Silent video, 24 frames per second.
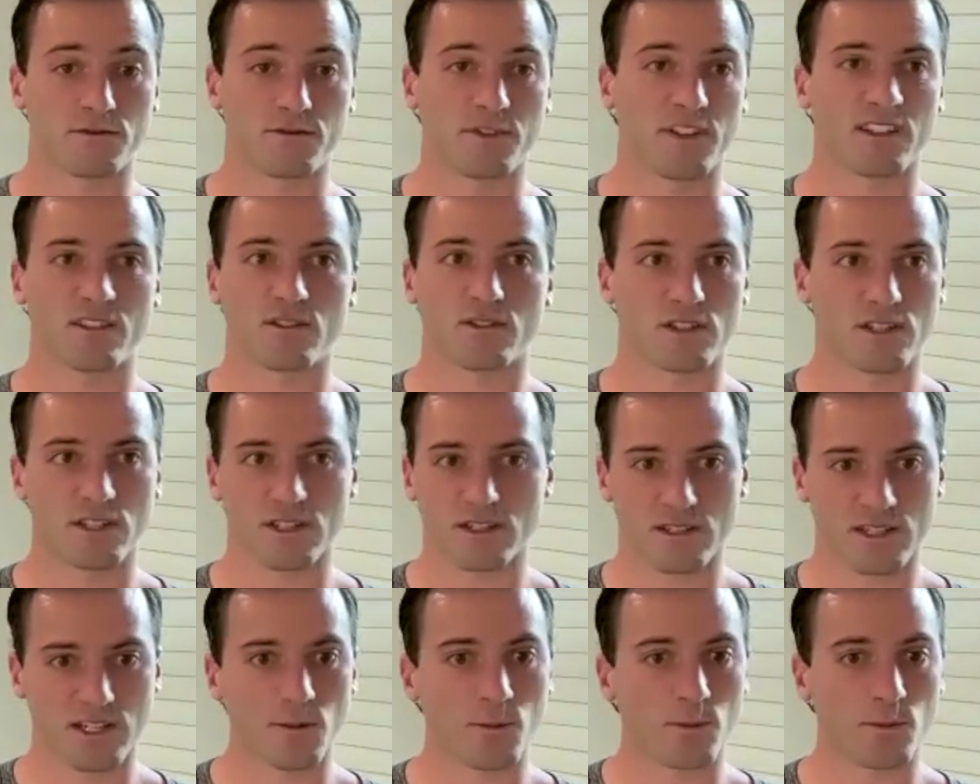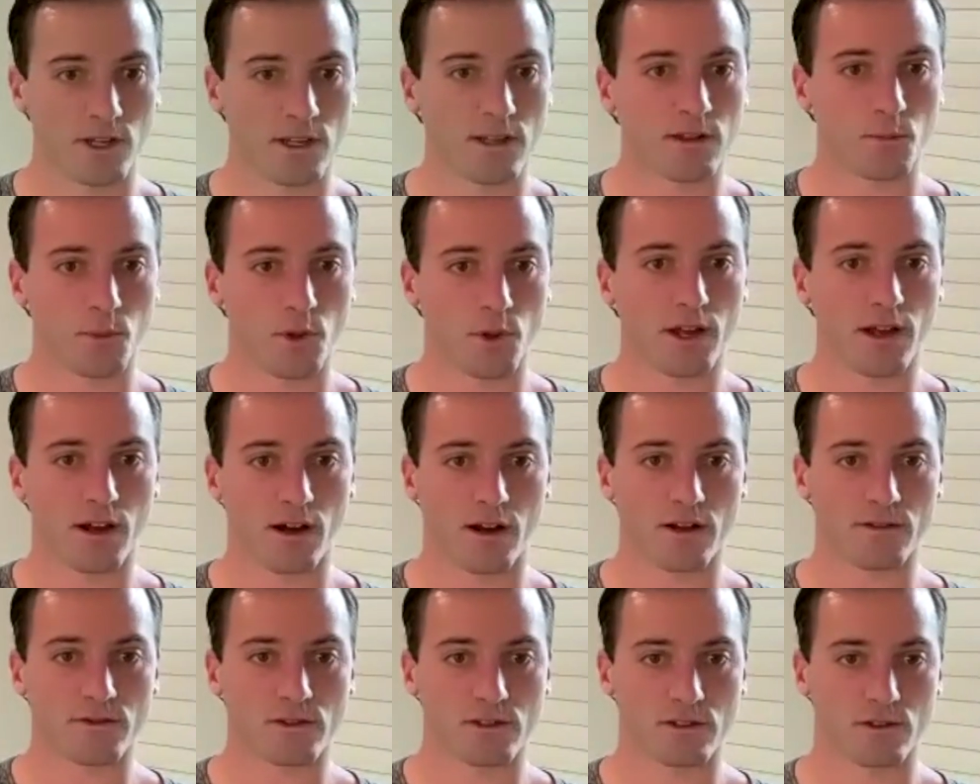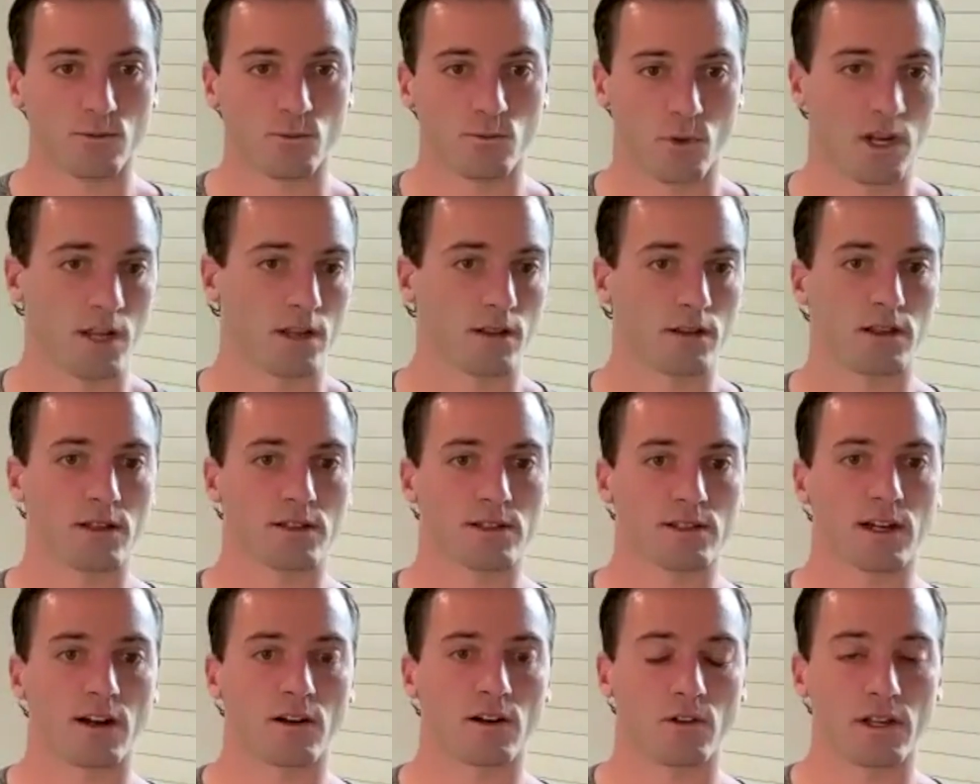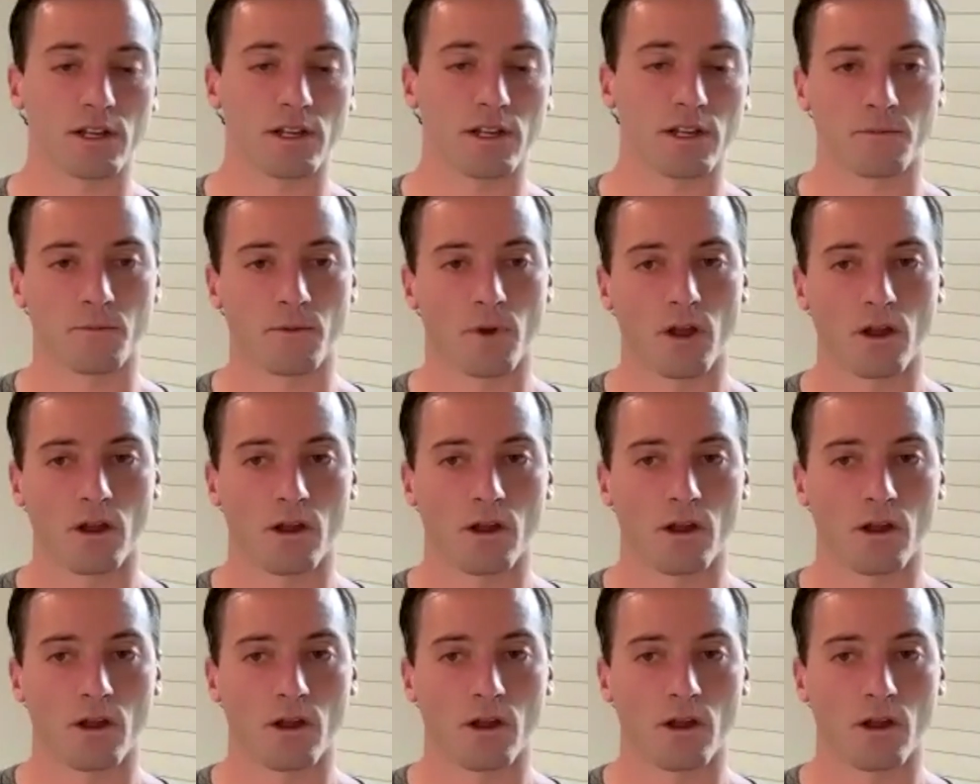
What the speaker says: 5th or 6th team in the playoffs to winning the entire league.